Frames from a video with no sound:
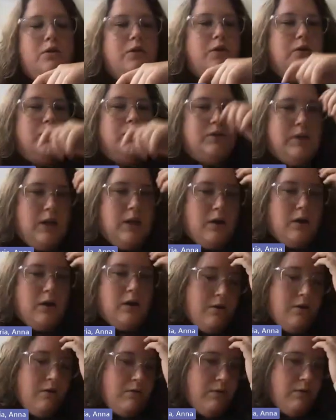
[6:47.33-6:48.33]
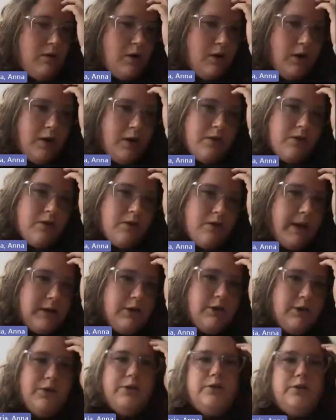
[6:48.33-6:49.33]
Those that aren't are either
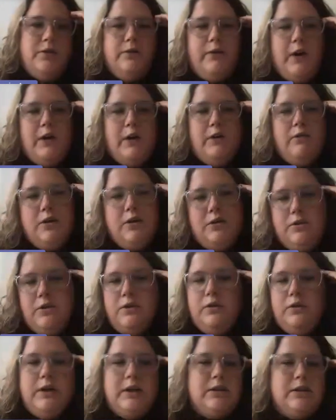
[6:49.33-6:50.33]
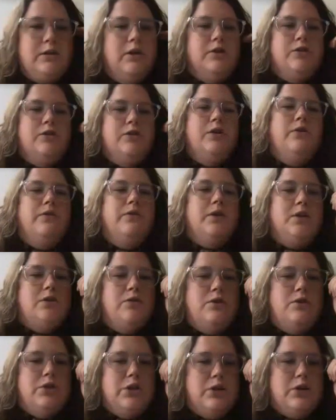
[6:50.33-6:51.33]
bacterial or virus. So like
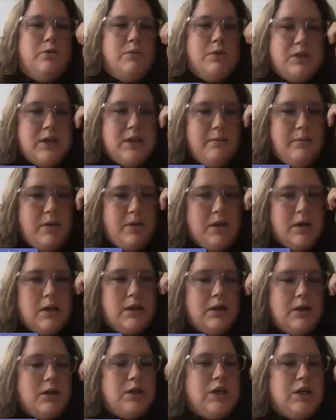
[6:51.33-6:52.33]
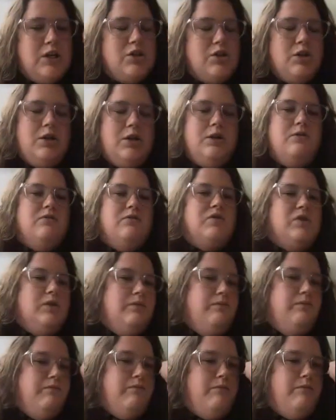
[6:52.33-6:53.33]
SARS-CoV-2 genome assembly and annotation is a
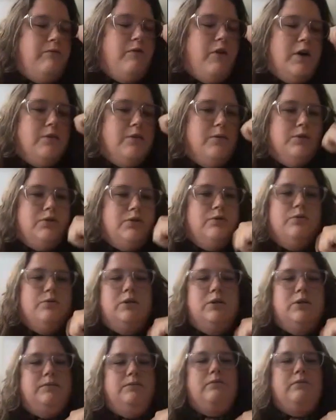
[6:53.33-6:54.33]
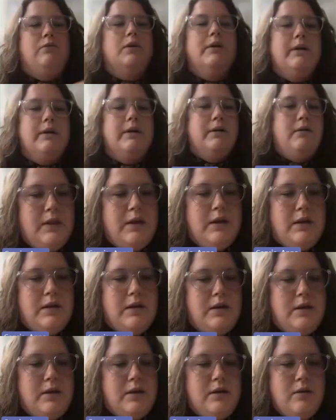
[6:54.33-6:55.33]
viral tool, or
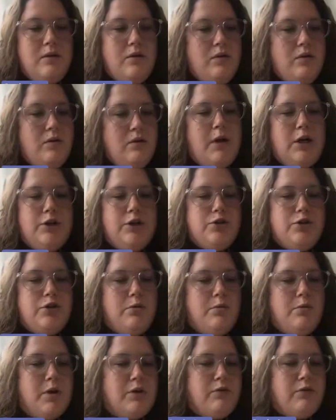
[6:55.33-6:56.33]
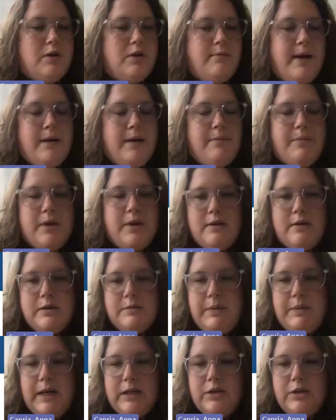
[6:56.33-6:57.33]
the metagenomic read mapping is
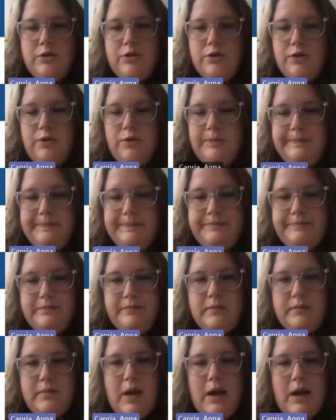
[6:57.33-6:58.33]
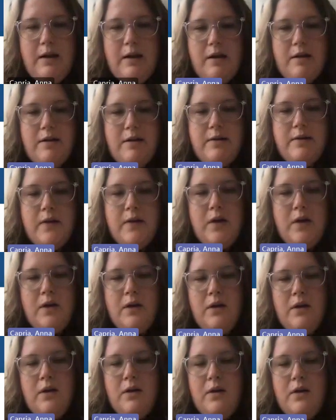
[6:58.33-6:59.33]
bacterial. And
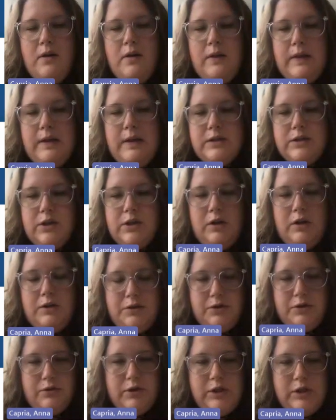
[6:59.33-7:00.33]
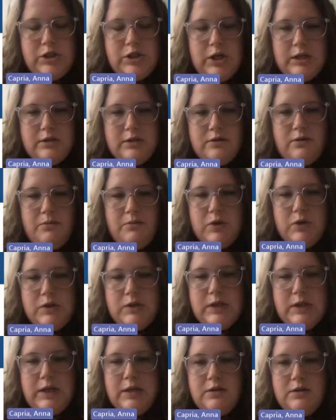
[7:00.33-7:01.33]
these are all screenshots from the
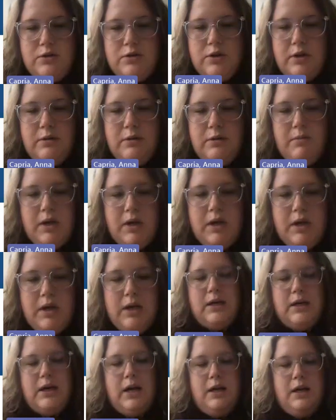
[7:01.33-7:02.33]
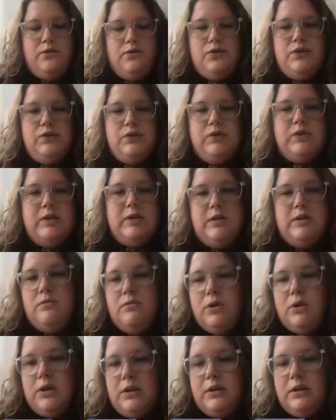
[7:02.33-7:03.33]
site, you can begin to kind of see
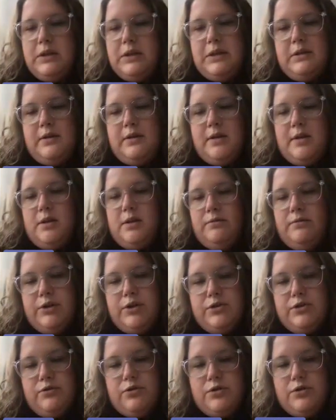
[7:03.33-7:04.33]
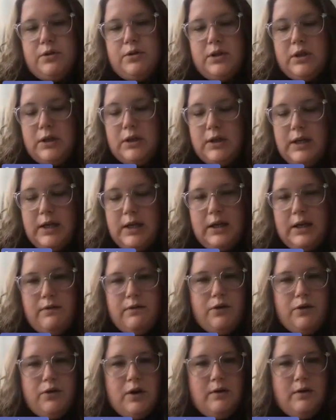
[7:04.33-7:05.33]
what the resource would look like
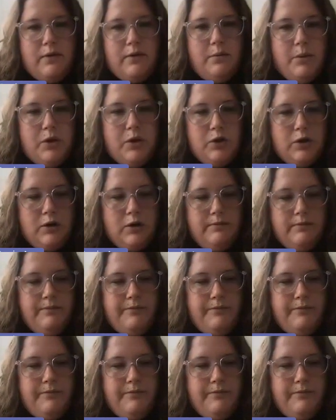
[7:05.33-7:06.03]
if you're not familiar.